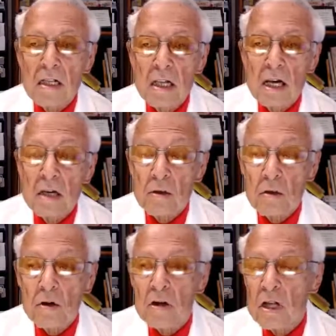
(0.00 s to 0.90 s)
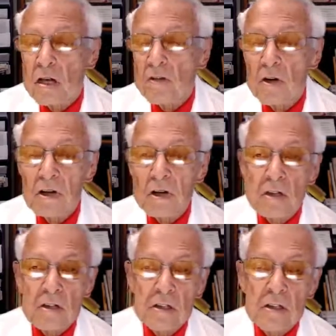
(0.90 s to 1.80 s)
they all have
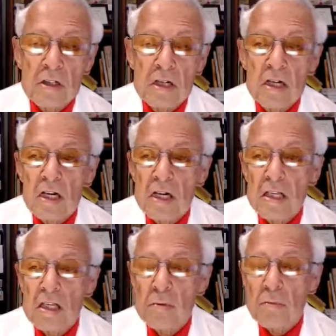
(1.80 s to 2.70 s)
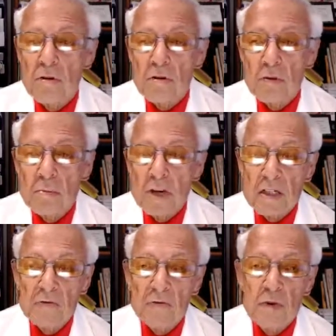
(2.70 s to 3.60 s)
articles over the
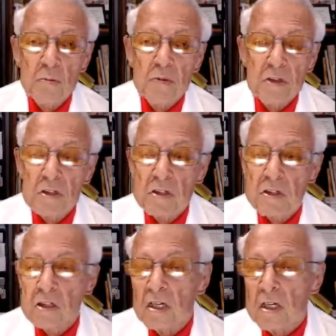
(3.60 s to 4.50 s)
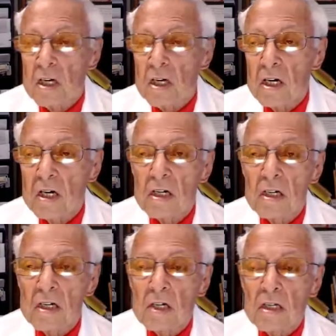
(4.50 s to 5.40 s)
past few months
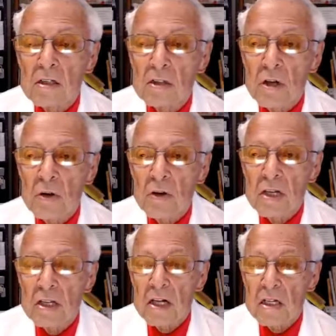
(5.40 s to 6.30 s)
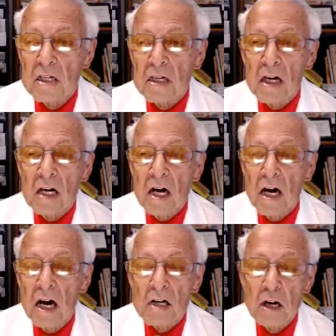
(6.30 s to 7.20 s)
showing that
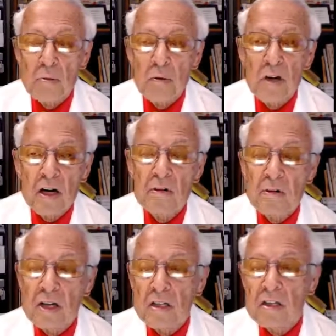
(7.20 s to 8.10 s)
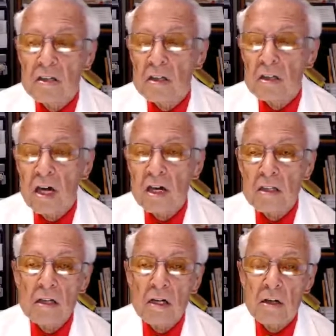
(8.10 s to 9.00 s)
high carbohydrate is the
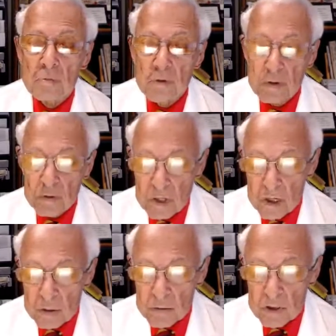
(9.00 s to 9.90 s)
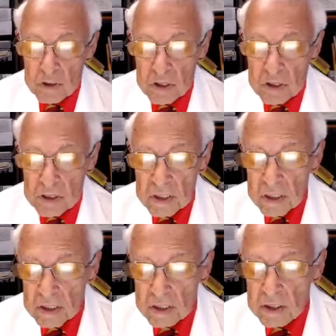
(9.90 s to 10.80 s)
likely culprit when it comes to heart
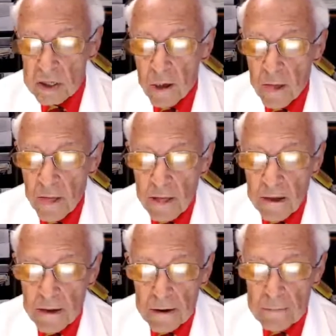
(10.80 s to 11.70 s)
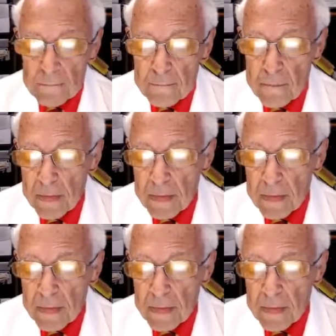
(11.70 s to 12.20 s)
disease. And